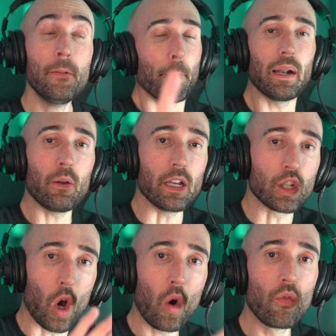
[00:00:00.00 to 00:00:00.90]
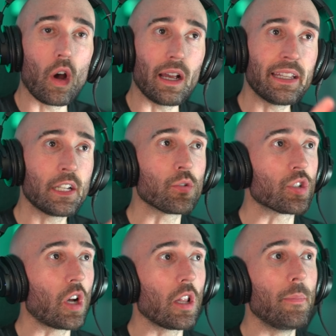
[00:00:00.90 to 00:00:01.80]
But anyways, overall, I think this was
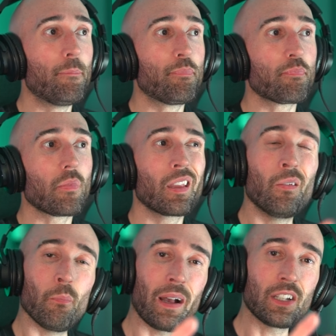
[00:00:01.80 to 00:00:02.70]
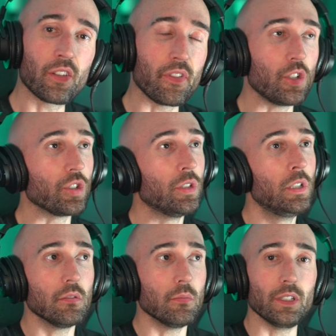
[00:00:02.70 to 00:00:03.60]
solid. Minus the feature.
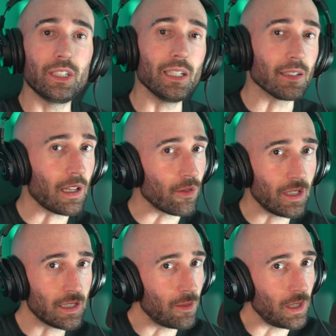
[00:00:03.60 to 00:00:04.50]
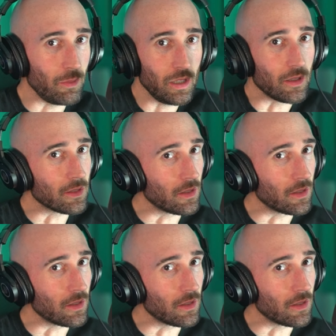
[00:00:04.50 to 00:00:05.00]
I mean, shit, Latto next time get me on a